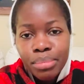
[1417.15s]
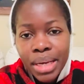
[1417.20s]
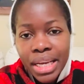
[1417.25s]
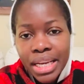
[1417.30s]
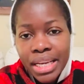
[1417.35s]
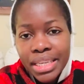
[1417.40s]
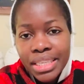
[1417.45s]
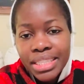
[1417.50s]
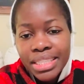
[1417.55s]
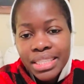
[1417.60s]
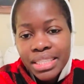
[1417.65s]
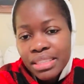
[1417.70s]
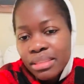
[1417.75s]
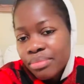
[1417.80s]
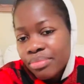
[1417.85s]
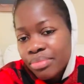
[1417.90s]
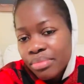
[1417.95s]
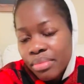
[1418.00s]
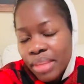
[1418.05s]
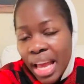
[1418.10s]
but
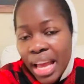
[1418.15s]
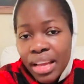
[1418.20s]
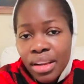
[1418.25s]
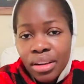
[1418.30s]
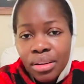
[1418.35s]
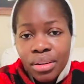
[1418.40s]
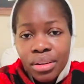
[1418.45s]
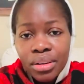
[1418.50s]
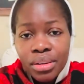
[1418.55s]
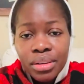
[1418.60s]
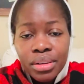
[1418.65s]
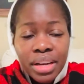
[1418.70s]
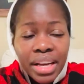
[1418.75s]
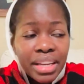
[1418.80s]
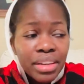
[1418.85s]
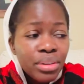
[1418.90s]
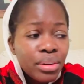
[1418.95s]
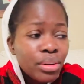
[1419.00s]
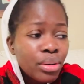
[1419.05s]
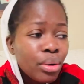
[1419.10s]
I
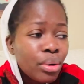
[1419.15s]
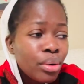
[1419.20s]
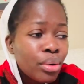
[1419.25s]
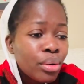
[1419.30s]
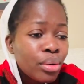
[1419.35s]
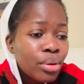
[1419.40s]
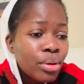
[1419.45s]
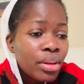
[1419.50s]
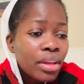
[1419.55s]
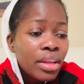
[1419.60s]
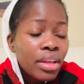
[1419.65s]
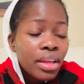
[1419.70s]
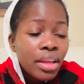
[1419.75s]
don't know.